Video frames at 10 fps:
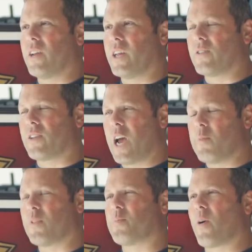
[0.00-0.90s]
And he goes, "And I
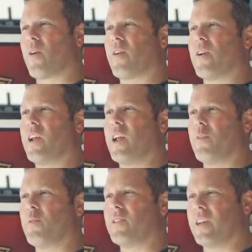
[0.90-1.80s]
am a Spartan."
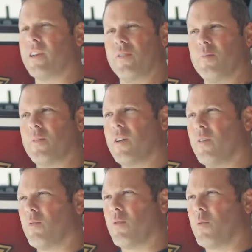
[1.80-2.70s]
And we said to him,
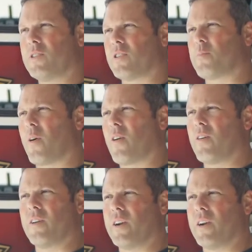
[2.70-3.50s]
"Well, what's a Spartan?"